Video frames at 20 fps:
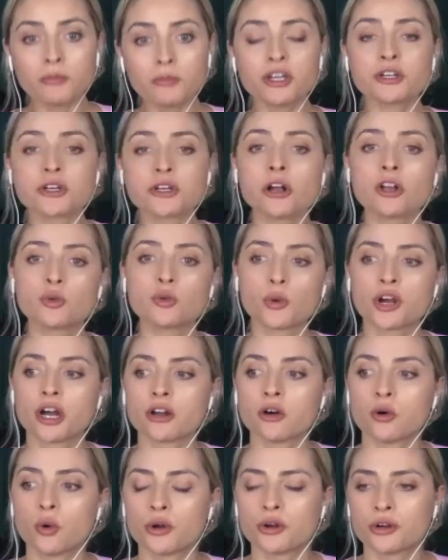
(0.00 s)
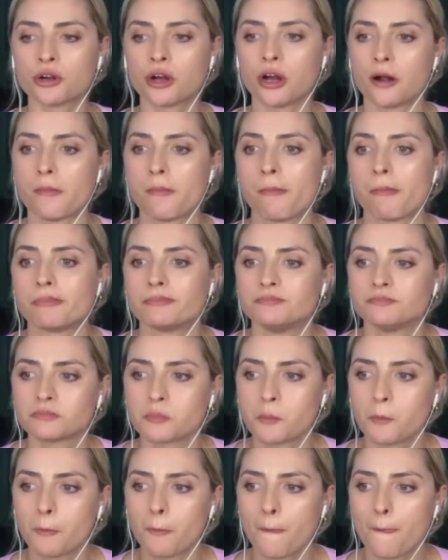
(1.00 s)
Colin were gonna order
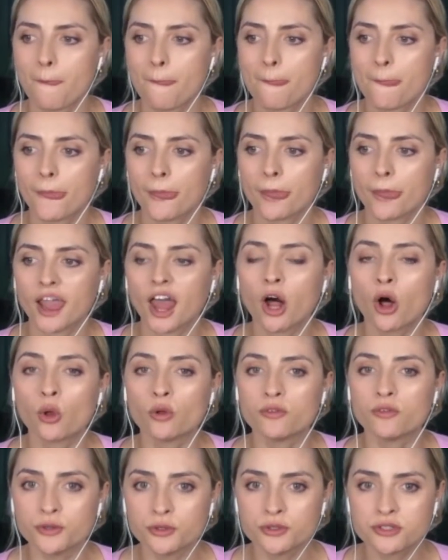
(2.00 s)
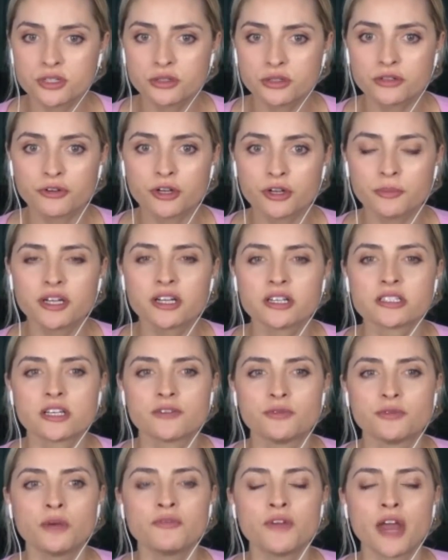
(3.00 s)
Whole Foods delivery, because if you
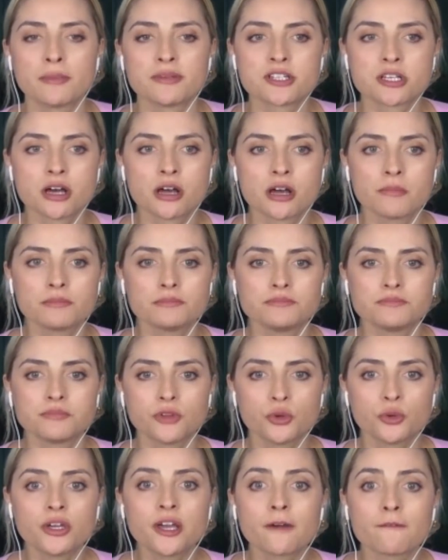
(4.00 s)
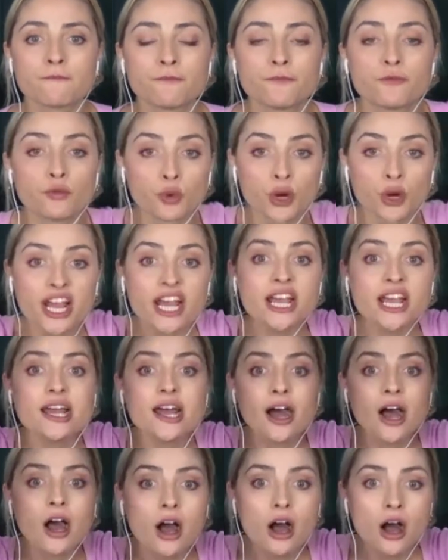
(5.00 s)
have Amazon, you can get free
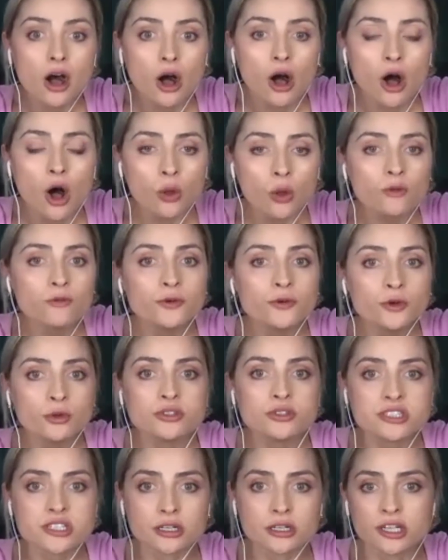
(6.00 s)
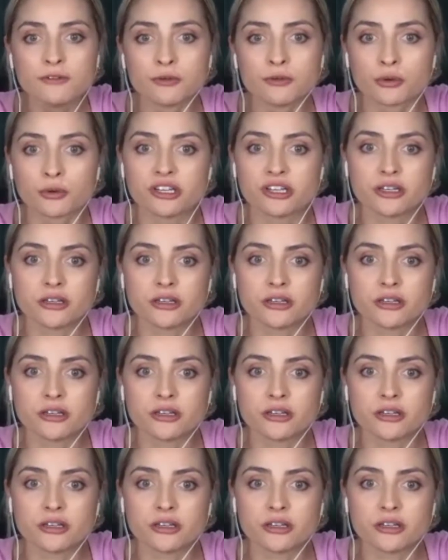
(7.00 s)
Whole Foods delivery.